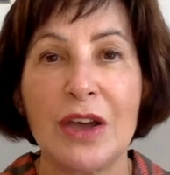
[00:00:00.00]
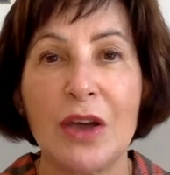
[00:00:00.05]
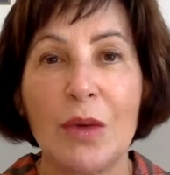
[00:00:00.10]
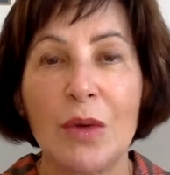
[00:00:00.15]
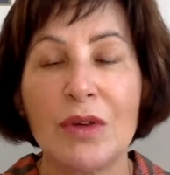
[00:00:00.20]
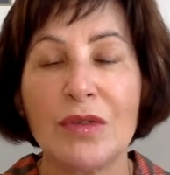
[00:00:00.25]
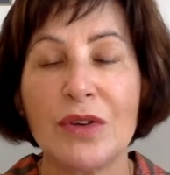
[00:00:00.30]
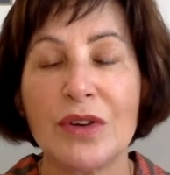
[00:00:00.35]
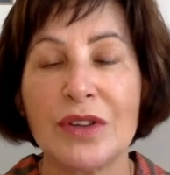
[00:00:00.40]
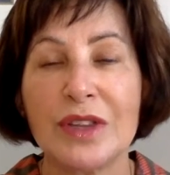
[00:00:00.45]

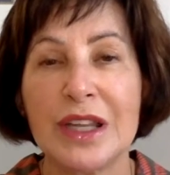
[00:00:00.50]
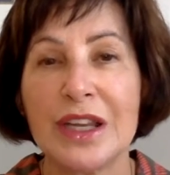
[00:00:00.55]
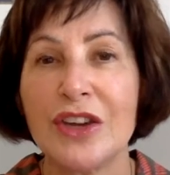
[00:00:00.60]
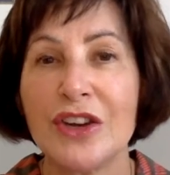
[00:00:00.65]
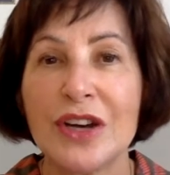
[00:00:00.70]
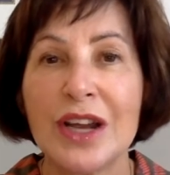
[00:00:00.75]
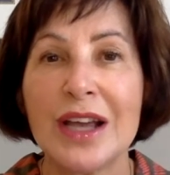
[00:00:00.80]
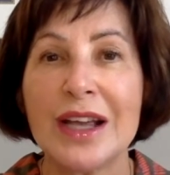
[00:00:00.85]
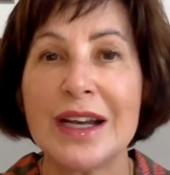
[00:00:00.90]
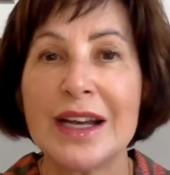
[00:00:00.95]
Well, then
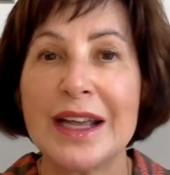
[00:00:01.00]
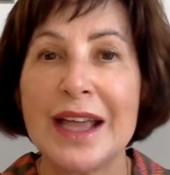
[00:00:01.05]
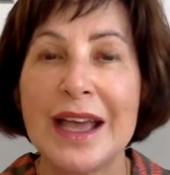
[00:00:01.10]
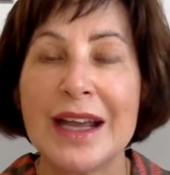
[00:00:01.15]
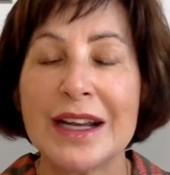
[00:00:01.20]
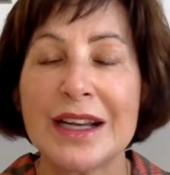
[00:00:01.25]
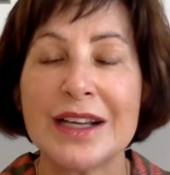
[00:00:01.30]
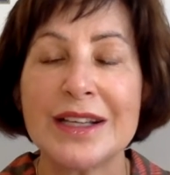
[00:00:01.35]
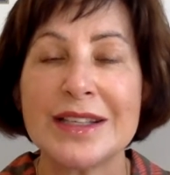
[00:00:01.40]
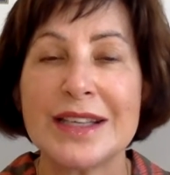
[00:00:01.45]
you're not going to get
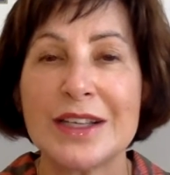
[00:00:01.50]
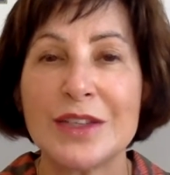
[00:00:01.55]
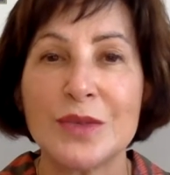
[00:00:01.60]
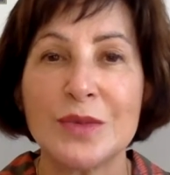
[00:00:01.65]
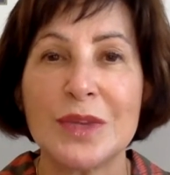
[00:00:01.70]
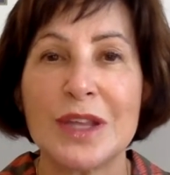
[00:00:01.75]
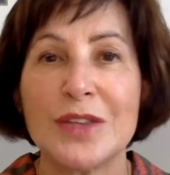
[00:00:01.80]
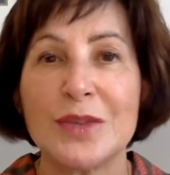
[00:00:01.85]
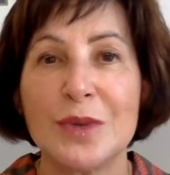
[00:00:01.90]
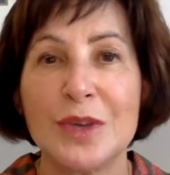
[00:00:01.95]
it because that's,
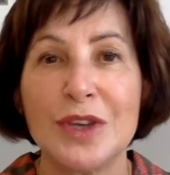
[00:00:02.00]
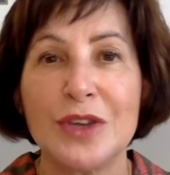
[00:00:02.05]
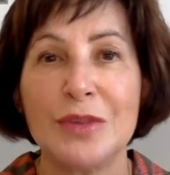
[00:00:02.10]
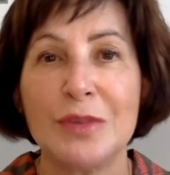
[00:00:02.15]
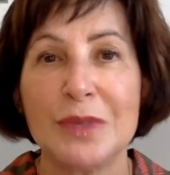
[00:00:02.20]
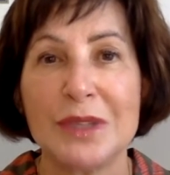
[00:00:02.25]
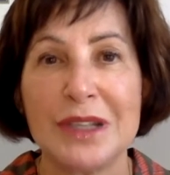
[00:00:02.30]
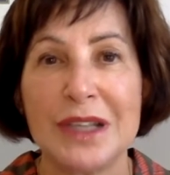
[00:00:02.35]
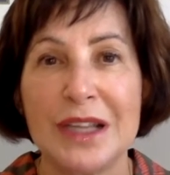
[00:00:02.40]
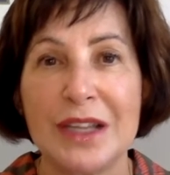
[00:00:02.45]
that's what you
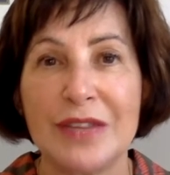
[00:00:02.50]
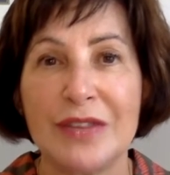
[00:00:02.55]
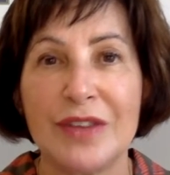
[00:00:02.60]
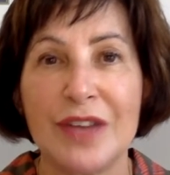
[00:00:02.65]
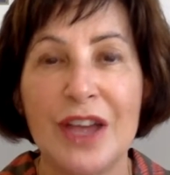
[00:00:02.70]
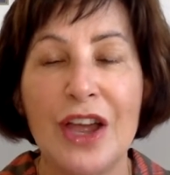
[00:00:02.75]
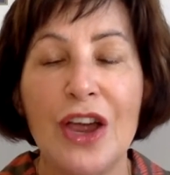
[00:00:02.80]
believe.